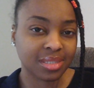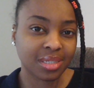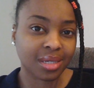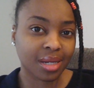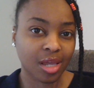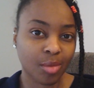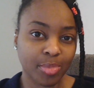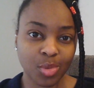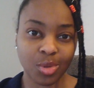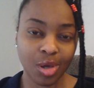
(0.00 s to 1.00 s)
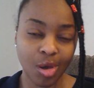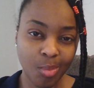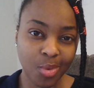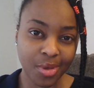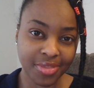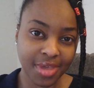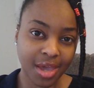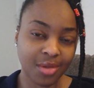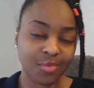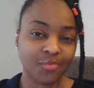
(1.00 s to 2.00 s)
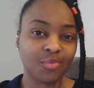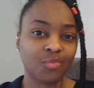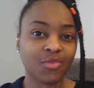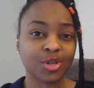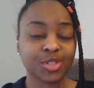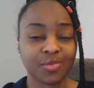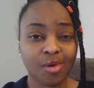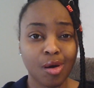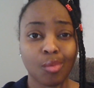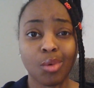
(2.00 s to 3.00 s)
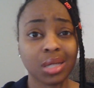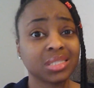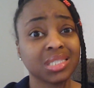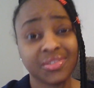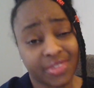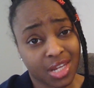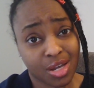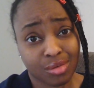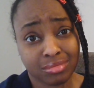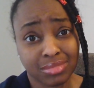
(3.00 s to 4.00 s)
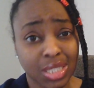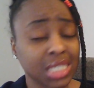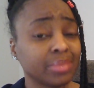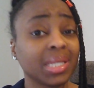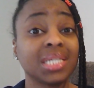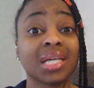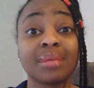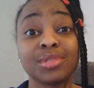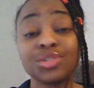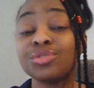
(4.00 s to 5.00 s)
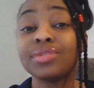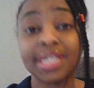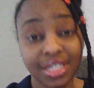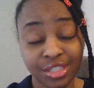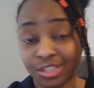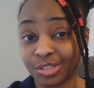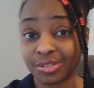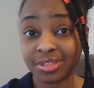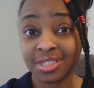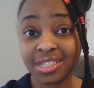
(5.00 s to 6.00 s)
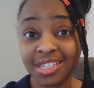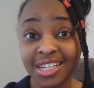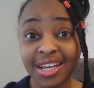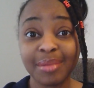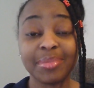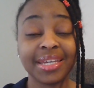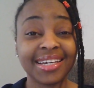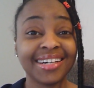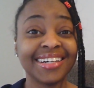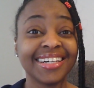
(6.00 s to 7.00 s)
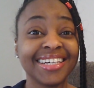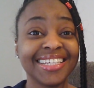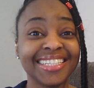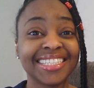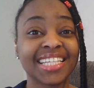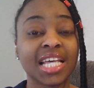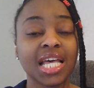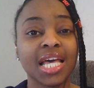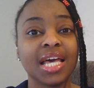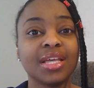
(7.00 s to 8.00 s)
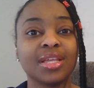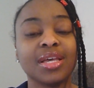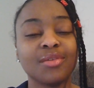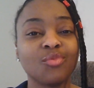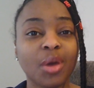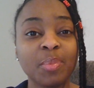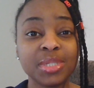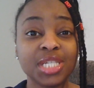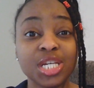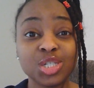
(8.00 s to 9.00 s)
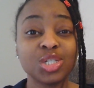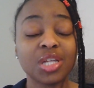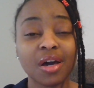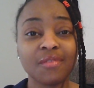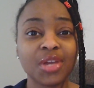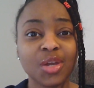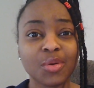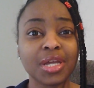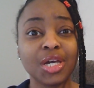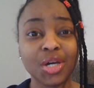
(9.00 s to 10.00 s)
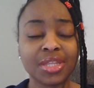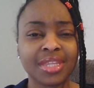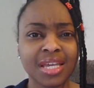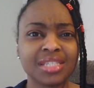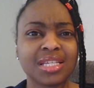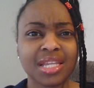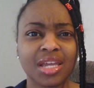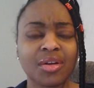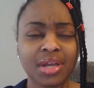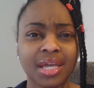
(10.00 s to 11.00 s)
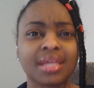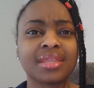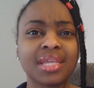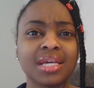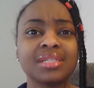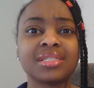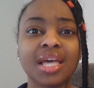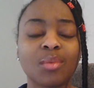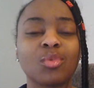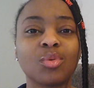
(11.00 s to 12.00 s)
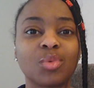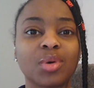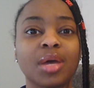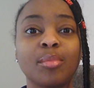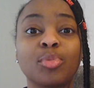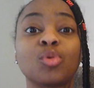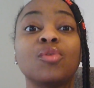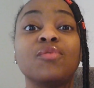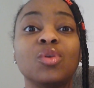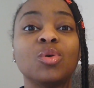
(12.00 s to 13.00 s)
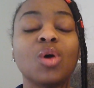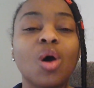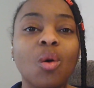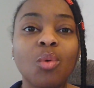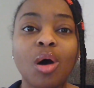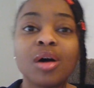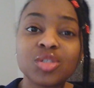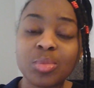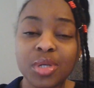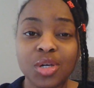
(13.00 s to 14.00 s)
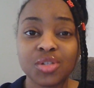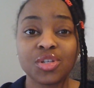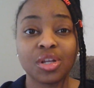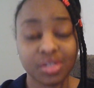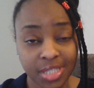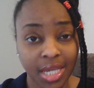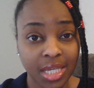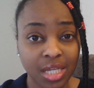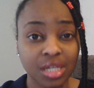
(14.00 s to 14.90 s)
to kind of help you cope with that. First of all, watch this video as many times as you need to, because repetition of hearing good things and hearing things that will improve you will also be good to your psyche.